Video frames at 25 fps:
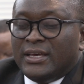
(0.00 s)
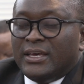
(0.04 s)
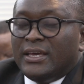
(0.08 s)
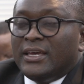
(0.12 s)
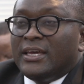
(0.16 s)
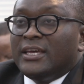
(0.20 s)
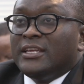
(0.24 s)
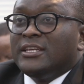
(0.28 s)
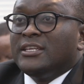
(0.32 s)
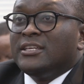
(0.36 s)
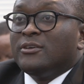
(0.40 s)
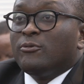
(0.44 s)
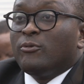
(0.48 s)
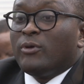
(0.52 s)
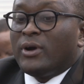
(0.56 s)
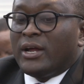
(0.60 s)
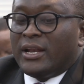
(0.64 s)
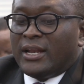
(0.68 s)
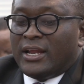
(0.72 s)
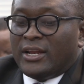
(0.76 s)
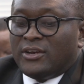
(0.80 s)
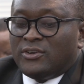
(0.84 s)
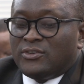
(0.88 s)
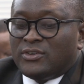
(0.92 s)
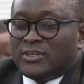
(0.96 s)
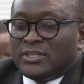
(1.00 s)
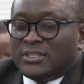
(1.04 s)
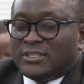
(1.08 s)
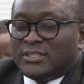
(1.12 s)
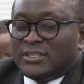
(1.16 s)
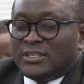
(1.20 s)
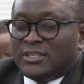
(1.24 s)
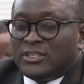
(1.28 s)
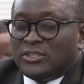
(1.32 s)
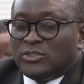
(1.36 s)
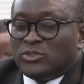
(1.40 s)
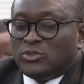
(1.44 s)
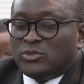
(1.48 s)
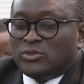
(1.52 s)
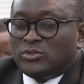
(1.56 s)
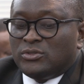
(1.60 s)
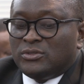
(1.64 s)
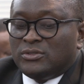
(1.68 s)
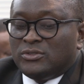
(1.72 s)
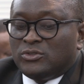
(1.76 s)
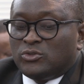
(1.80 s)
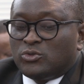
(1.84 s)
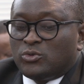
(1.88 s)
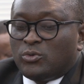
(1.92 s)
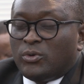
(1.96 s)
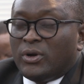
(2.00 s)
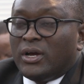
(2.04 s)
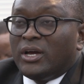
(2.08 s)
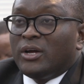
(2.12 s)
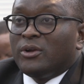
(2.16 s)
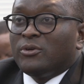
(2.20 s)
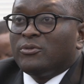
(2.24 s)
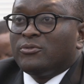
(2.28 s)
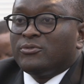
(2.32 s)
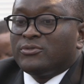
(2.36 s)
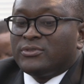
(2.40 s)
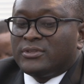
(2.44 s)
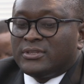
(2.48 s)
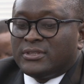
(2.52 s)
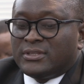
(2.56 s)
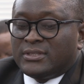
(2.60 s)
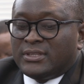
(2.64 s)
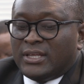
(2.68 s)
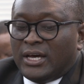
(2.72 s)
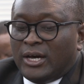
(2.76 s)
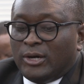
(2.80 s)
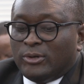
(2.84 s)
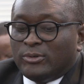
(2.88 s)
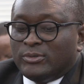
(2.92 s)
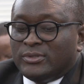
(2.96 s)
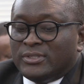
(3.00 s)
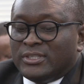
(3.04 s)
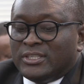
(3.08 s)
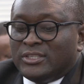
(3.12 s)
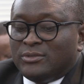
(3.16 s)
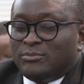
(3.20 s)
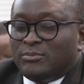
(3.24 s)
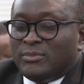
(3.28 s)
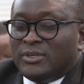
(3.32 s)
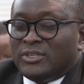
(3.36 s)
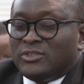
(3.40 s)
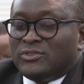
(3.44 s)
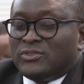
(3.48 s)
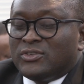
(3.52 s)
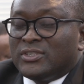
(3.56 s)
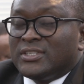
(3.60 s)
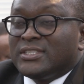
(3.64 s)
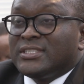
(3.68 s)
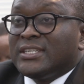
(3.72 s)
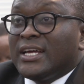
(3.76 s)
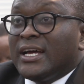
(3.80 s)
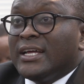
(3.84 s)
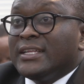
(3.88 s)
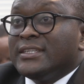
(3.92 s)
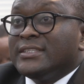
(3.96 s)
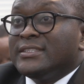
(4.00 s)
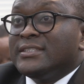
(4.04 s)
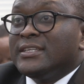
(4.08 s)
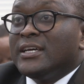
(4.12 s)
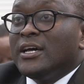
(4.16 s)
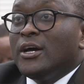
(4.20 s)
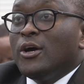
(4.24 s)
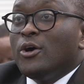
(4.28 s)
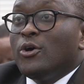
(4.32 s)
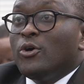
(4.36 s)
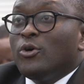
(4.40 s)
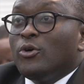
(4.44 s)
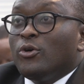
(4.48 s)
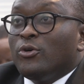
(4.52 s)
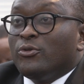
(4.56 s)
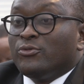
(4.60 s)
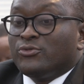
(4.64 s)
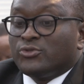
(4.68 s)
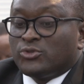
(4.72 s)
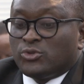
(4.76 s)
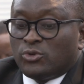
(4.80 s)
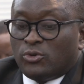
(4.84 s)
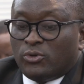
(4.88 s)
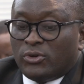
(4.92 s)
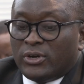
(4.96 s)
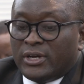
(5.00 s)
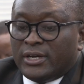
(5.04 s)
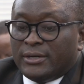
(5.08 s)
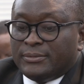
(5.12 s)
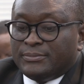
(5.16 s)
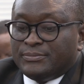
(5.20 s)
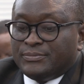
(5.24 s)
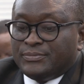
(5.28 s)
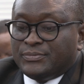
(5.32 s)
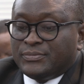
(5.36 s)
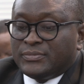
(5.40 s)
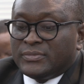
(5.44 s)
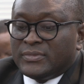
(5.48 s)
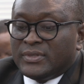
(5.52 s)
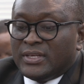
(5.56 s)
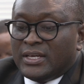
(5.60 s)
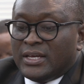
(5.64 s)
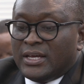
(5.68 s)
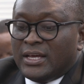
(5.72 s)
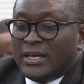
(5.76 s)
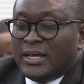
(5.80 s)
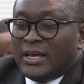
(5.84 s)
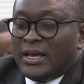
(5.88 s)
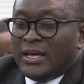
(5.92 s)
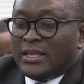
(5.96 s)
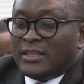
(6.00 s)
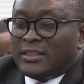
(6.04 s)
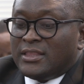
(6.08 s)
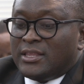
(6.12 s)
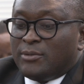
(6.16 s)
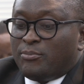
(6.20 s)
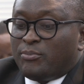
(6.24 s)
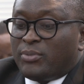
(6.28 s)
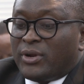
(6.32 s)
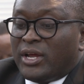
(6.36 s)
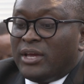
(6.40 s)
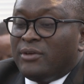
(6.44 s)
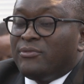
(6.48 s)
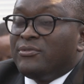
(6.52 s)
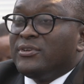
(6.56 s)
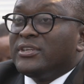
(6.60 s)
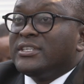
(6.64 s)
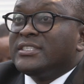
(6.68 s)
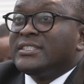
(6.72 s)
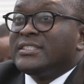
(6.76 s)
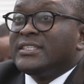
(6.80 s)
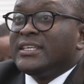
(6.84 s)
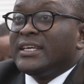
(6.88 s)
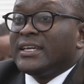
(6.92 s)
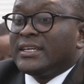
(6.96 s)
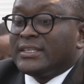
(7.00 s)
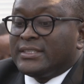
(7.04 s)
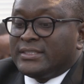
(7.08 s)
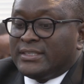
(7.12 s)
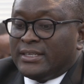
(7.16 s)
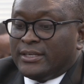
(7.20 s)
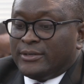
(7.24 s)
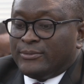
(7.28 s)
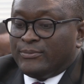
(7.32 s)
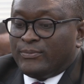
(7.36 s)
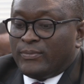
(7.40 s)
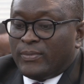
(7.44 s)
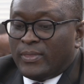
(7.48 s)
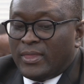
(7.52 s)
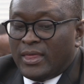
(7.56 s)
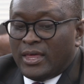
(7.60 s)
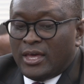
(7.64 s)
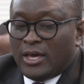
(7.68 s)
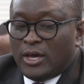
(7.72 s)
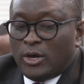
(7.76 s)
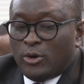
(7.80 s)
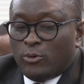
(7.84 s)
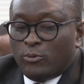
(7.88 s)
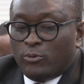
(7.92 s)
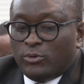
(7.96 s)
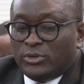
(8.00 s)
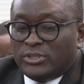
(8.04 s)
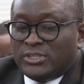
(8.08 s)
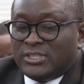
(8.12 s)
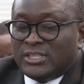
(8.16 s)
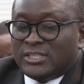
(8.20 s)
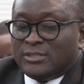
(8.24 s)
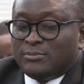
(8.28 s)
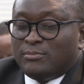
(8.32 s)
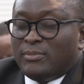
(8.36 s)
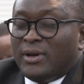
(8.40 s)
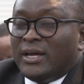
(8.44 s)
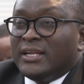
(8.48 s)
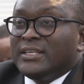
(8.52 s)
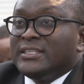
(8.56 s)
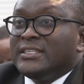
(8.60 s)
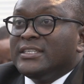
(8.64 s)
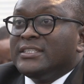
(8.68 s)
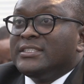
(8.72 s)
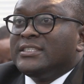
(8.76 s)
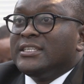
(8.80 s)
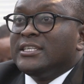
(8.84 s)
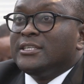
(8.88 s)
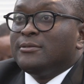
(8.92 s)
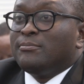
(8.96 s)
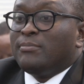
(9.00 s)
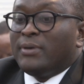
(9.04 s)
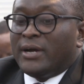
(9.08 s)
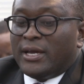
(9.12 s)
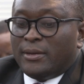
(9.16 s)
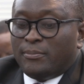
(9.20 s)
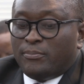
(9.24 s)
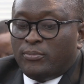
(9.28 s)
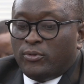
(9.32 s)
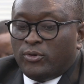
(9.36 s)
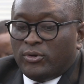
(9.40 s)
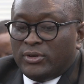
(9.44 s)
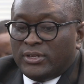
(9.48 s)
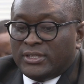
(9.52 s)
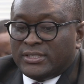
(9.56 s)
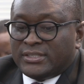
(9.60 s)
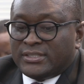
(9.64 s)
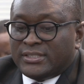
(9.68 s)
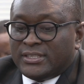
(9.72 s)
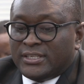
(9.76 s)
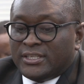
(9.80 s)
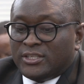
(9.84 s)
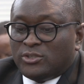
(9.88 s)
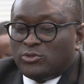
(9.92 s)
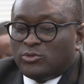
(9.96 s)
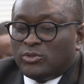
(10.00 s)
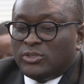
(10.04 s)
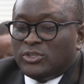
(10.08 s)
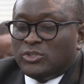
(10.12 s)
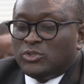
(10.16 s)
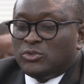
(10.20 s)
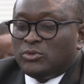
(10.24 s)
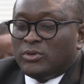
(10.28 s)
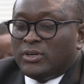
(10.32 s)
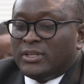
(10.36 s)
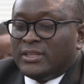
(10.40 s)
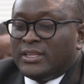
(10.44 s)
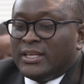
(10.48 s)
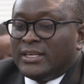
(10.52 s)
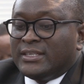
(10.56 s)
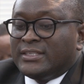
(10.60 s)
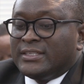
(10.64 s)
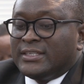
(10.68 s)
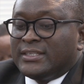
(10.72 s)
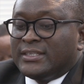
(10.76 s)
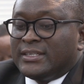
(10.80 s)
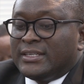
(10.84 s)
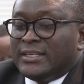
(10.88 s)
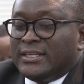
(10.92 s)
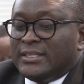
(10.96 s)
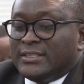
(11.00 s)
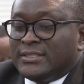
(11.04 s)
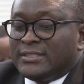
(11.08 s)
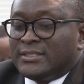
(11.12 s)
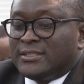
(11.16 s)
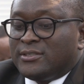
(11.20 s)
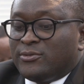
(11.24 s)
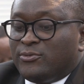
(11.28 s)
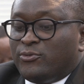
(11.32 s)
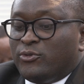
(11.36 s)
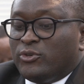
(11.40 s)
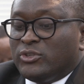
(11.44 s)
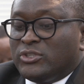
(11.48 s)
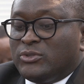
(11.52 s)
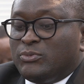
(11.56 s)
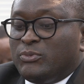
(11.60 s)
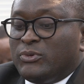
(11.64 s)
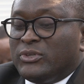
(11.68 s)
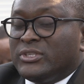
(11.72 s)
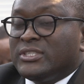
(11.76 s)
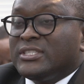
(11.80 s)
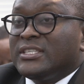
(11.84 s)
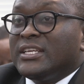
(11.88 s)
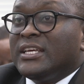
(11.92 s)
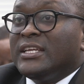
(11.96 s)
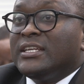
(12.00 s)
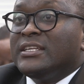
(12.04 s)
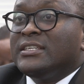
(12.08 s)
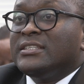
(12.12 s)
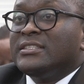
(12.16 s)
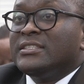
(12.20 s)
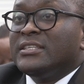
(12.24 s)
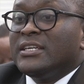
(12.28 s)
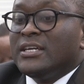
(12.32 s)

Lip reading: and 112,000 metric tons of sorghum. The private sector, which is mandated by policy to ensure that at least 40%